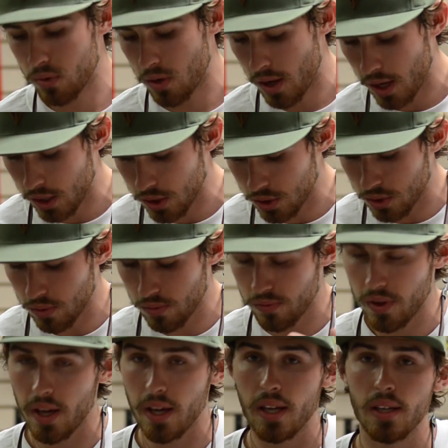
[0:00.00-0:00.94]
extra
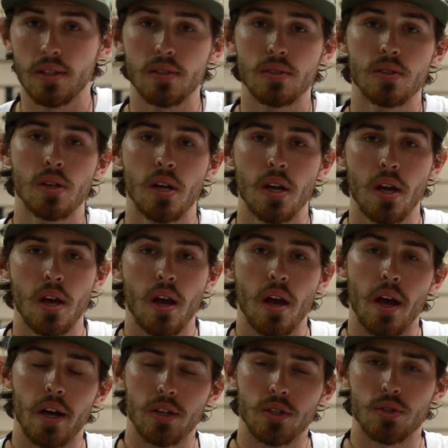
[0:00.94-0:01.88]
vanes,
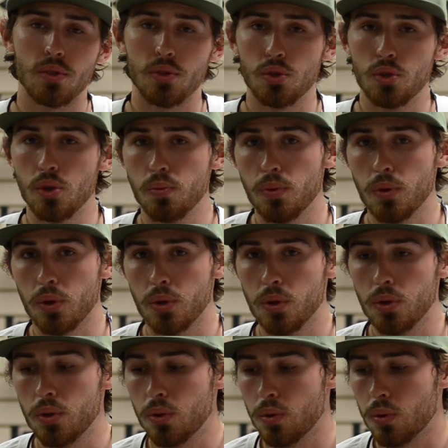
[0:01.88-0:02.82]
extra super
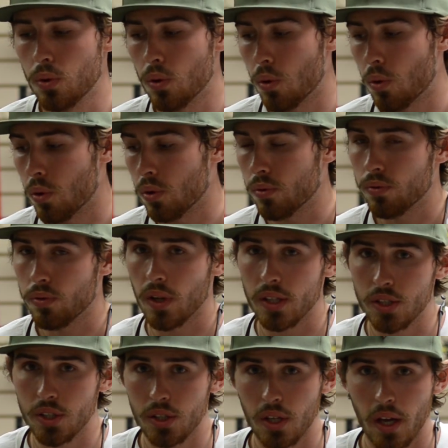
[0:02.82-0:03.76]
glue, or
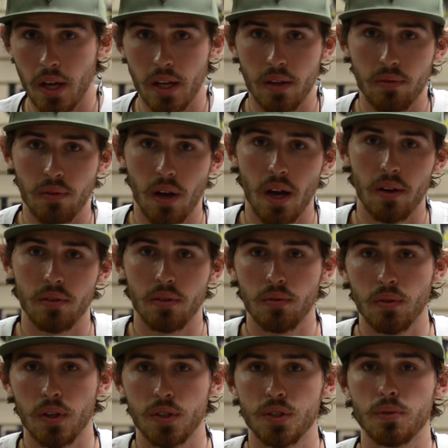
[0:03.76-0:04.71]
fletch tight if I have to
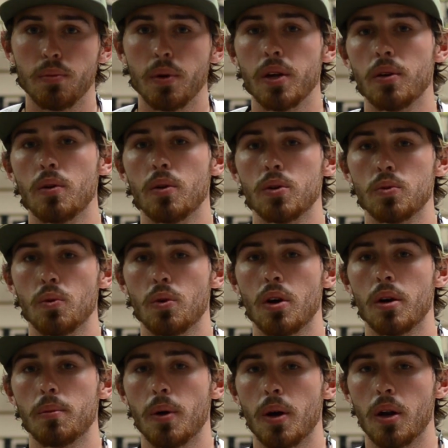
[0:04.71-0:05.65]
fletch some arrows
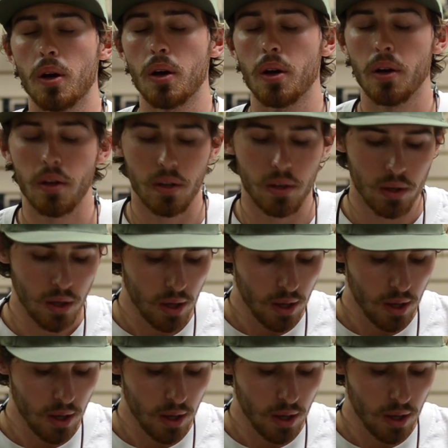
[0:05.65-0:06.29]
while I'm on a hunt,